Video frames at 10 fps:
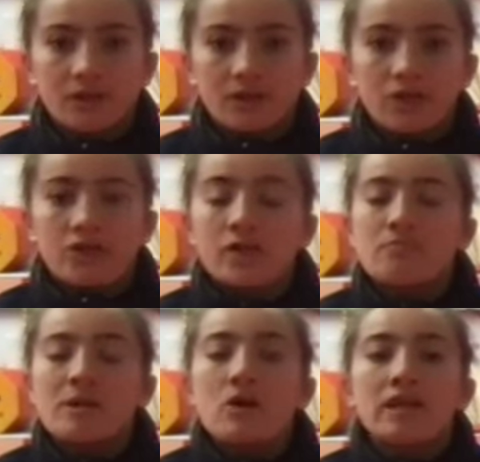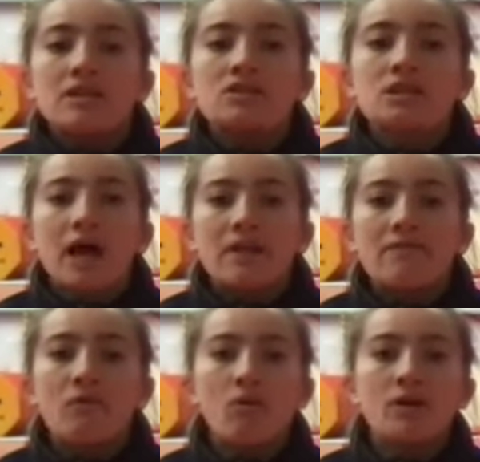You should be looking slightly
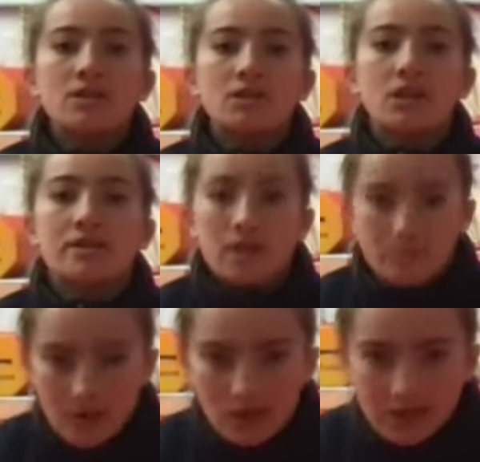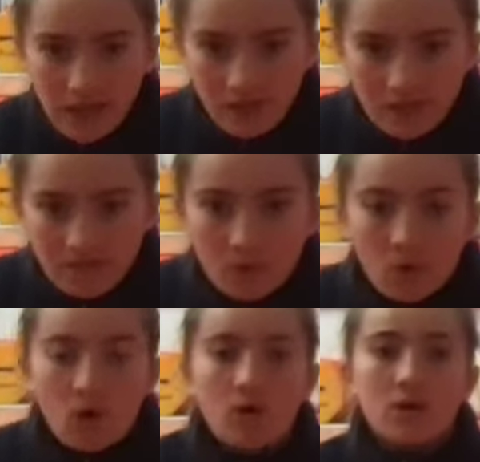forward, so you shouldn't be looking down at the
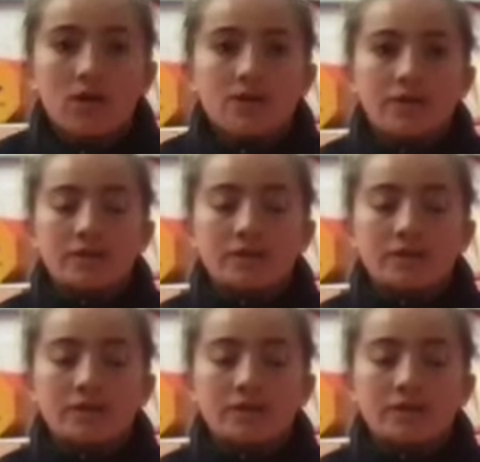floor. You should